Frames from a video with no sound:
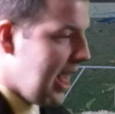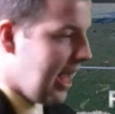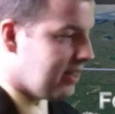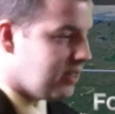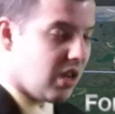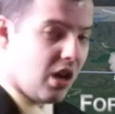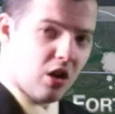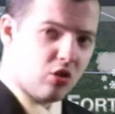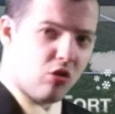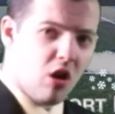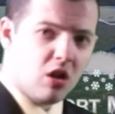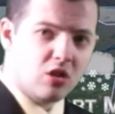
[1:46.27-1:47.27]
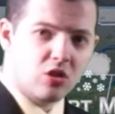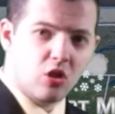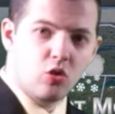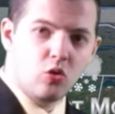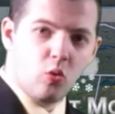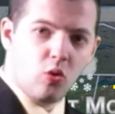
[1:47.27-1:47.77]
and
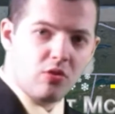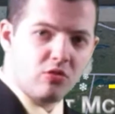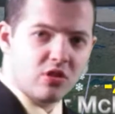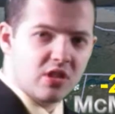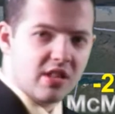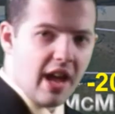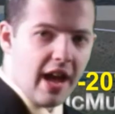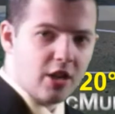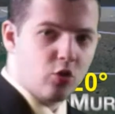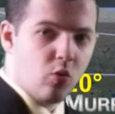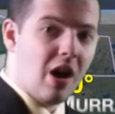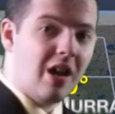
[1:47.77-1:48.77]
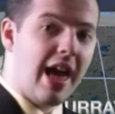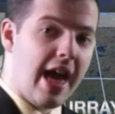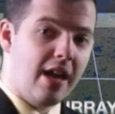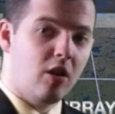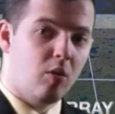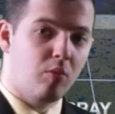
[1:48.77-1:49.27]
across northern Saskatchewan
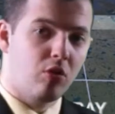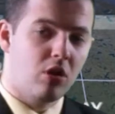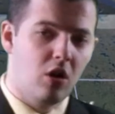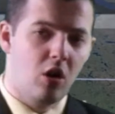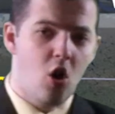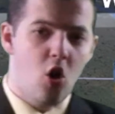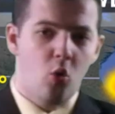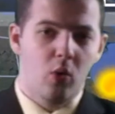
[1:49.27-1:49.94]
and Alberta,